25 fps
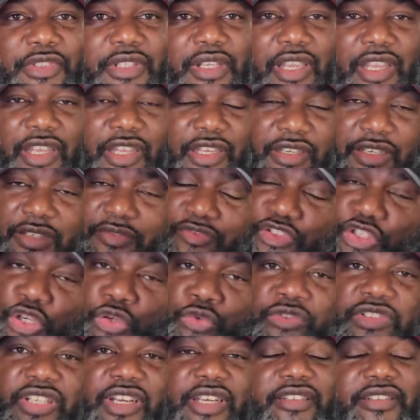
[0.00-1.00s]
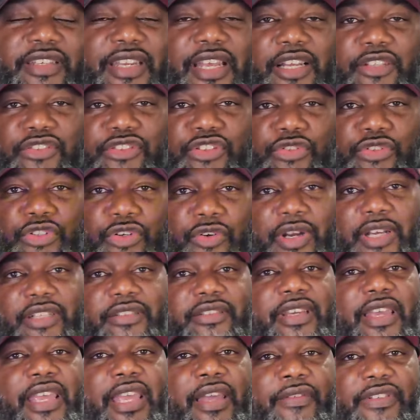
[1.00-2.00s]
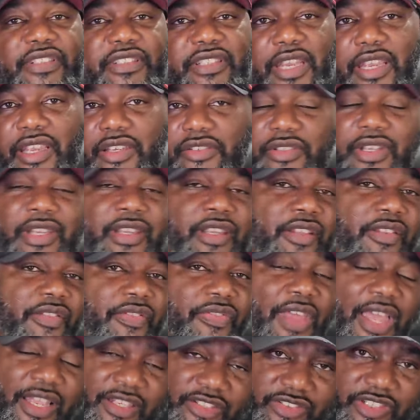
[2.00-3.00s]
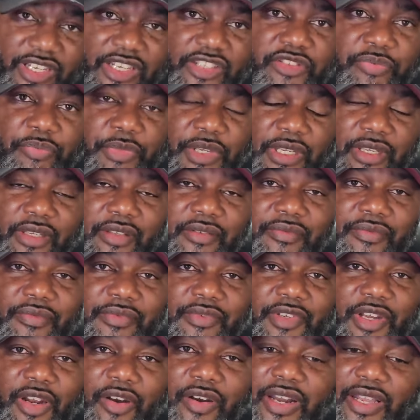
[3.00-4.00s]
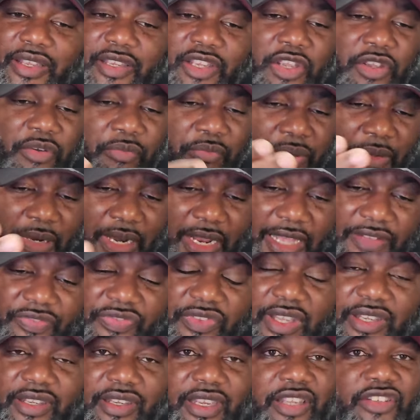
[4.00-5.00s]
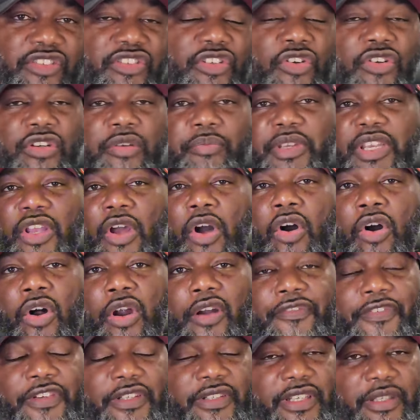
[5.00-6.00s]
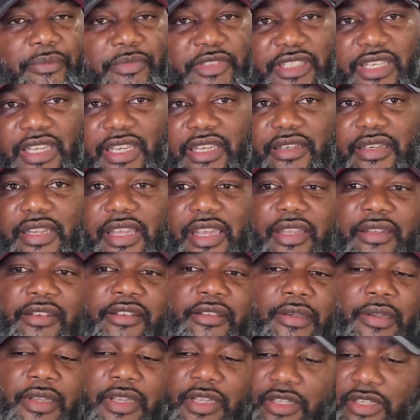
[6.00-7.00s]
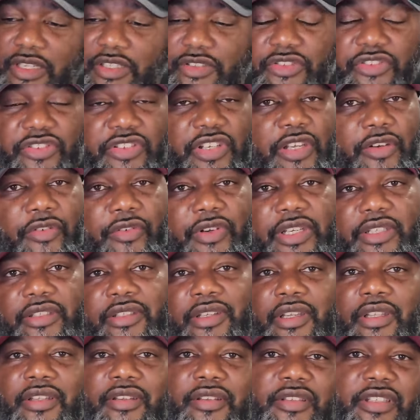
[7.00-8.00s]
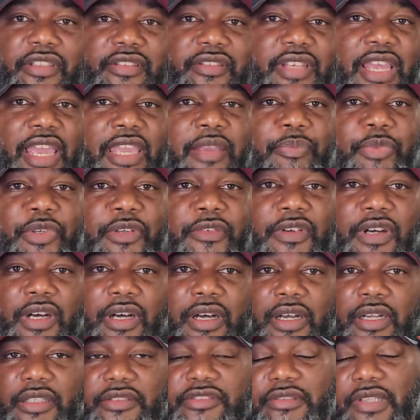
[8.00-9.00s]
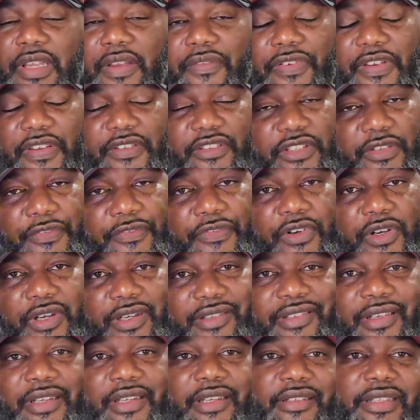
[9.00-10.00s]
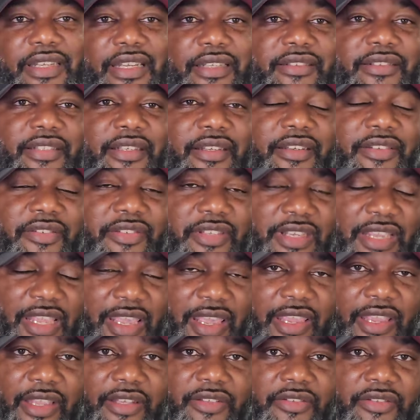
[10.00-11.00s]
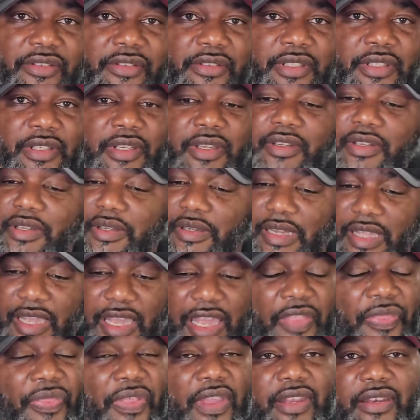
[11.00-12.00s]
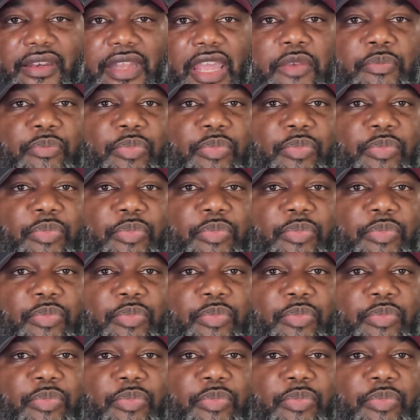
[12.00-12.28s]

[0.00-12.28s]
and 2 touchdowns on the ground to have a chance. That's just me. All right. But I think it's going to be hard for them to get that, considering the type of defensive front that Tennessee has. Now, I think